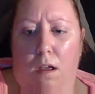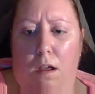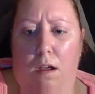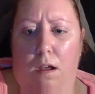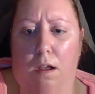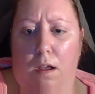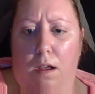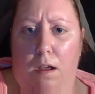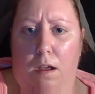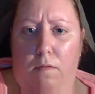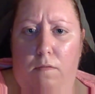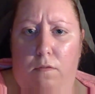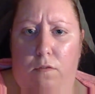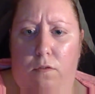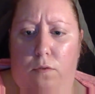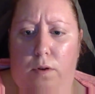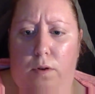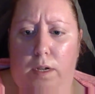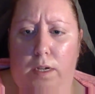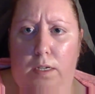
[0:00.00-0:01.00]
I have
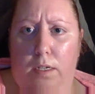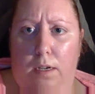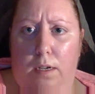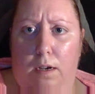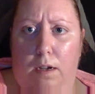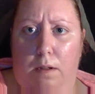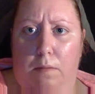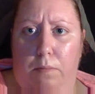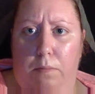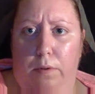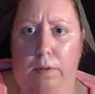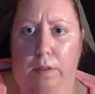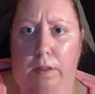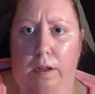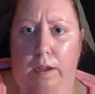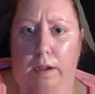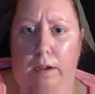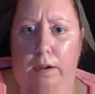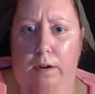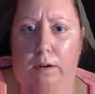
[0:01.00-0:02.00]
QuickTime
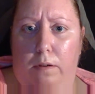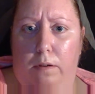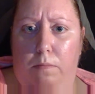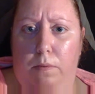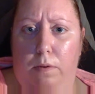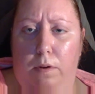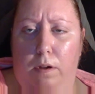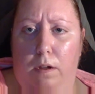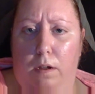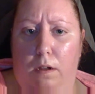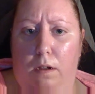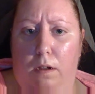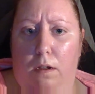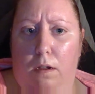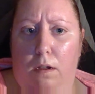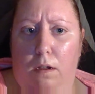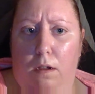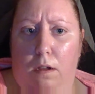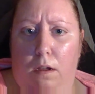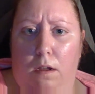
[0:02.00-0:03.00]
Player, but
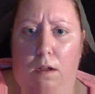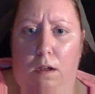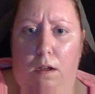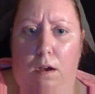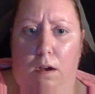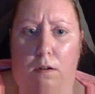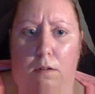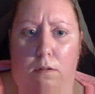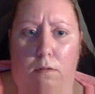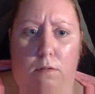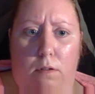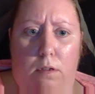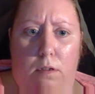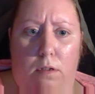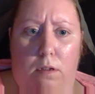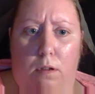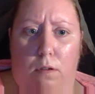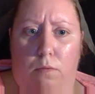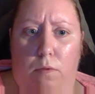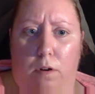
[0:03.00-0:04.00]
I don't
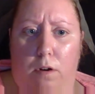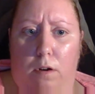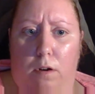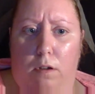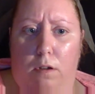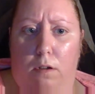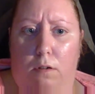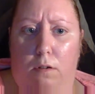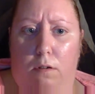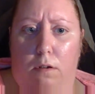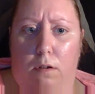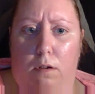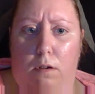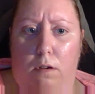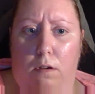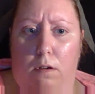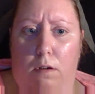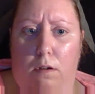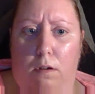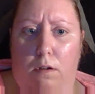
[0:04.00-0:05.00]
see where you
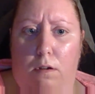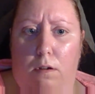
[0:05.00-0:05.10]
could